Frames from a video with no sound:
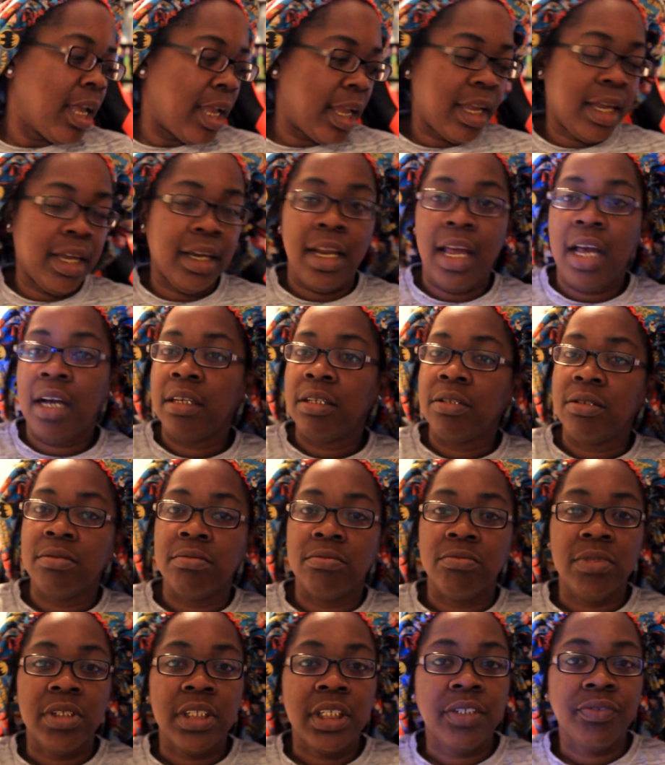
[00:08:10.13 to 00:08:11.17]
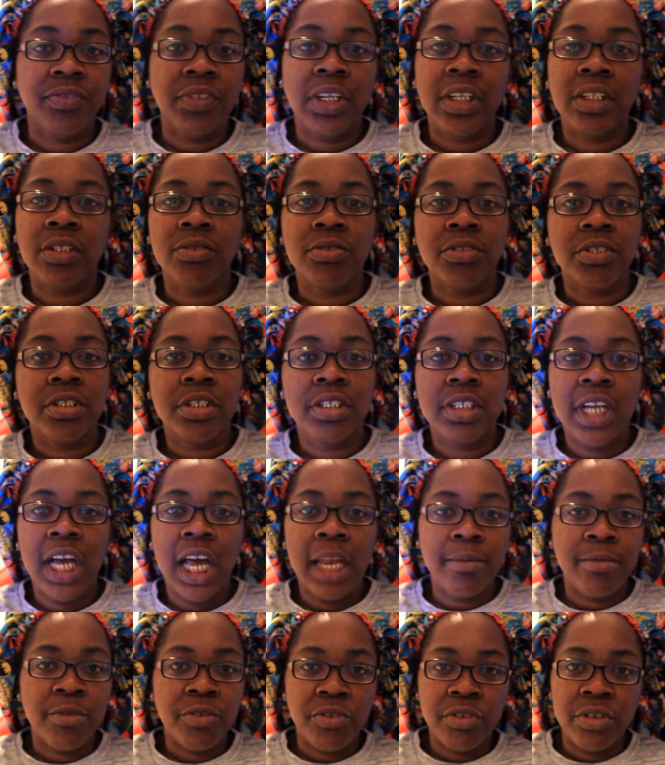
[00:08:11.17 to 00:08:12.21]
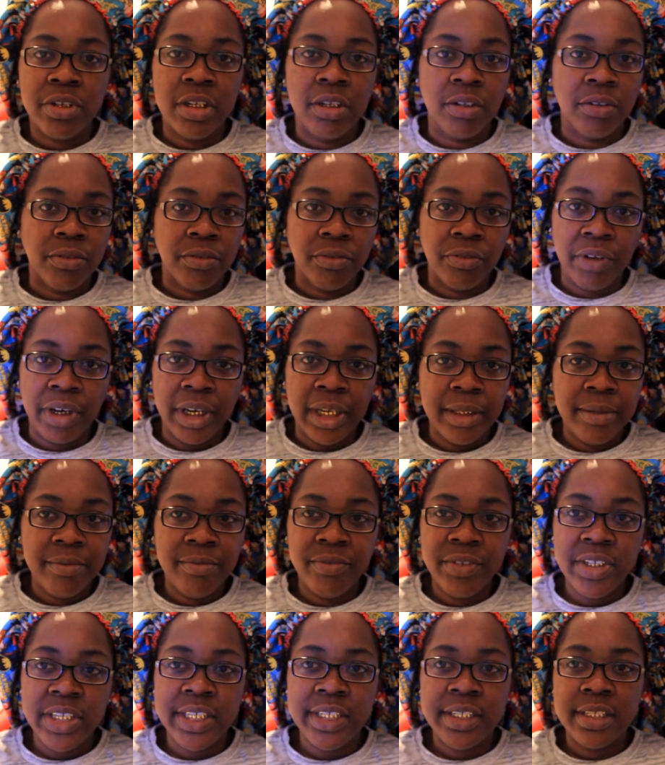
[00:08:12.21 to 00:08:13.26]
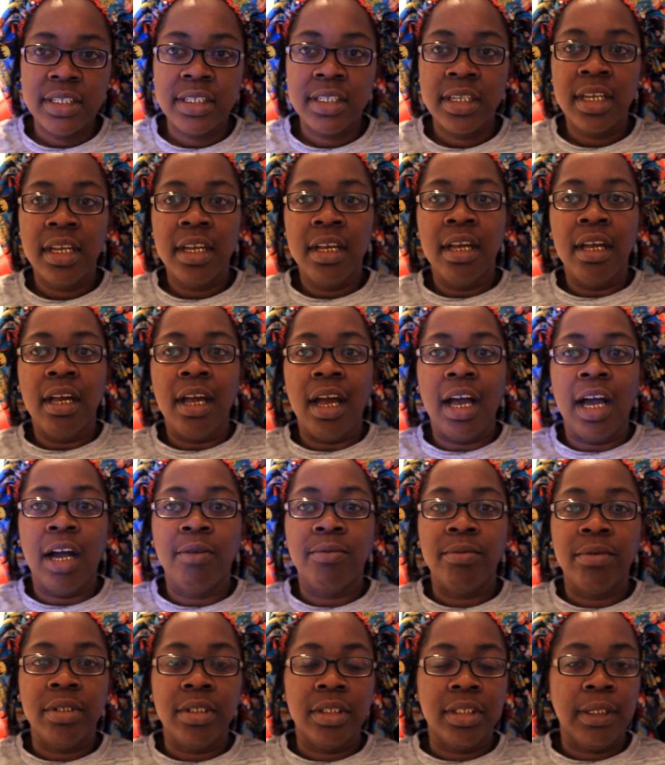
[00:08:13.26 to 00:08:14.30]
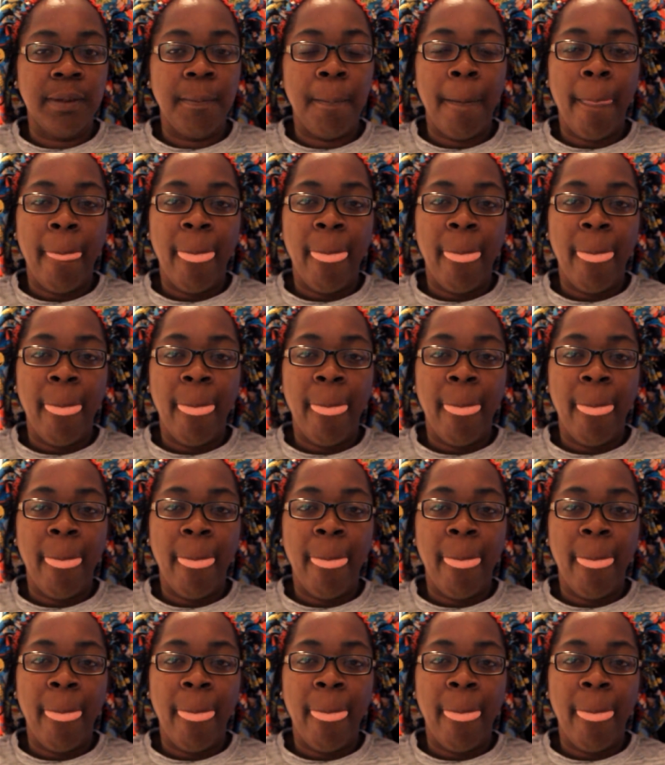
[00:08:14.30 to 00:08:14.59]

and I go, whenever I go to the Dollar Tree on a random visit, I would